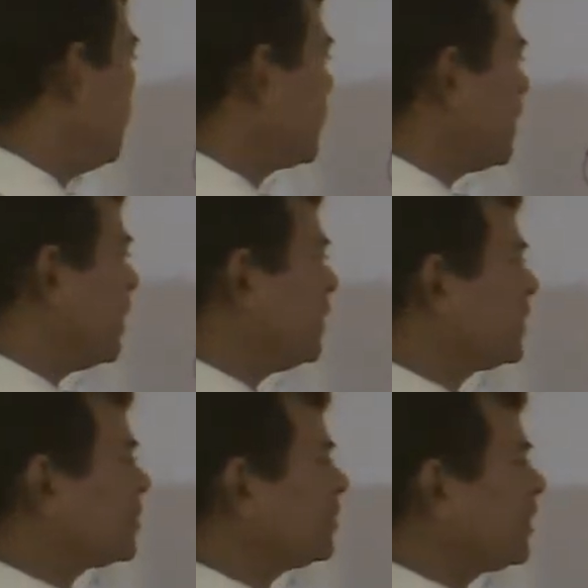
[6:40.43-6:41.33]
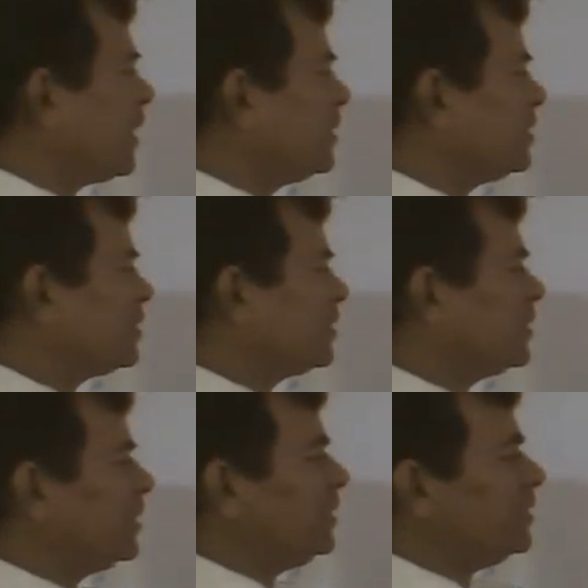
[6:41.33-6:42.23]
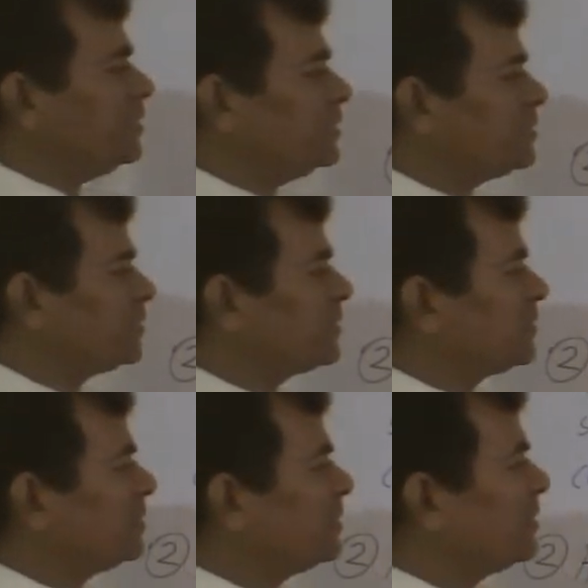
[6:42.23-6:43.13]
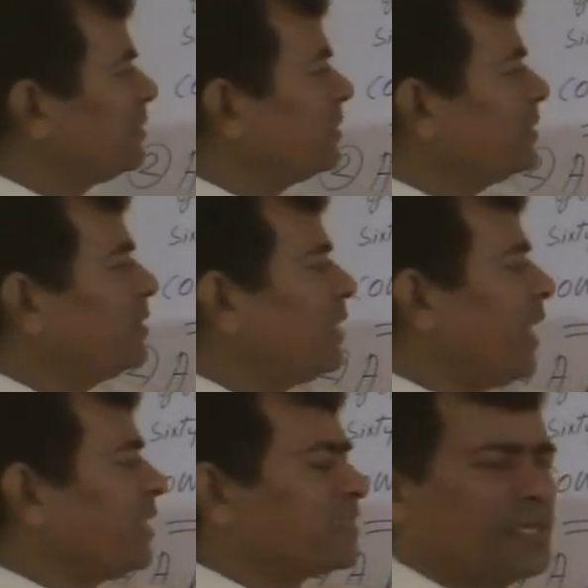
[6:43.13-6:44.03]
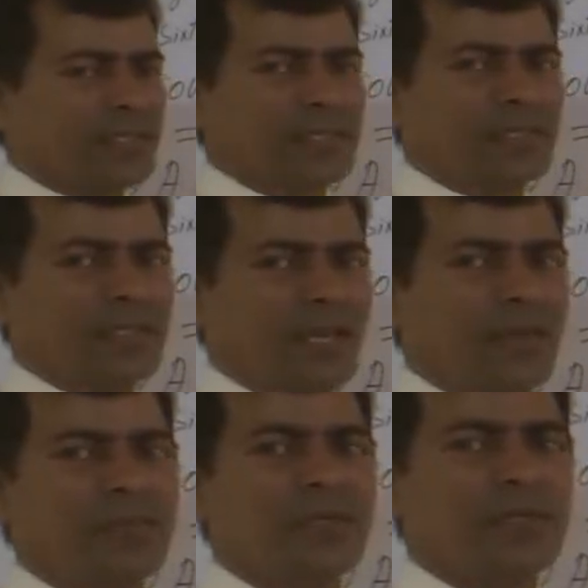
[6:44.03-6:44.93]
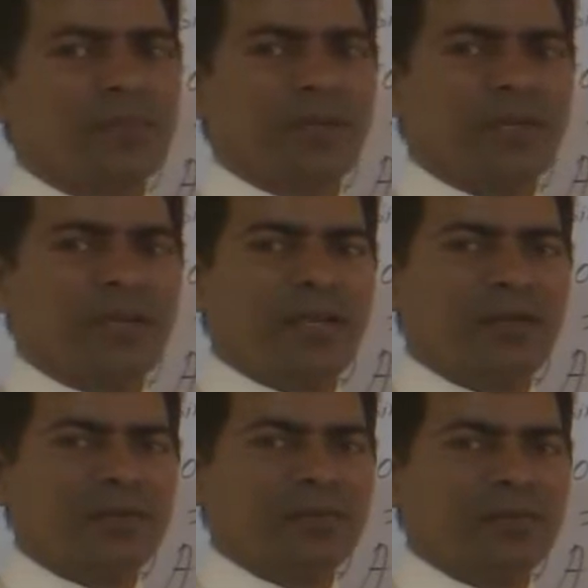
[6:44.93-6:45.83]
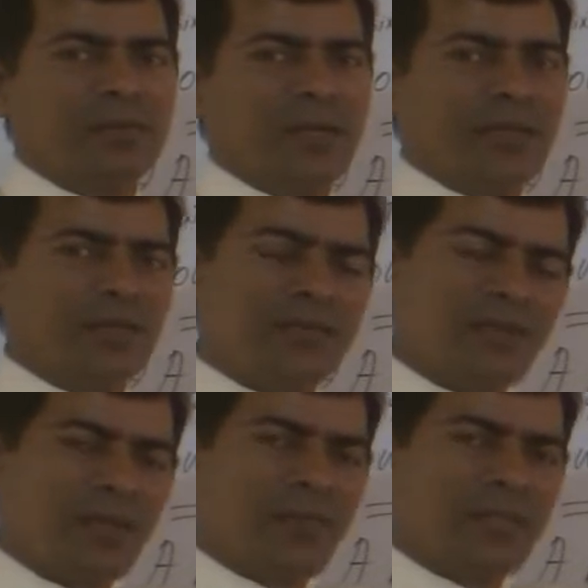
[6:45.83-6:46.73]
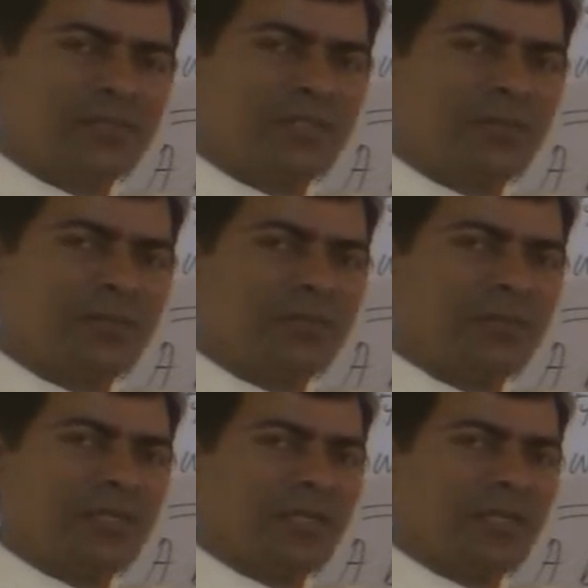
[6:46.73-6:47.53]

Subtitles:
brilliant student is asset. I have to determine here, and I must use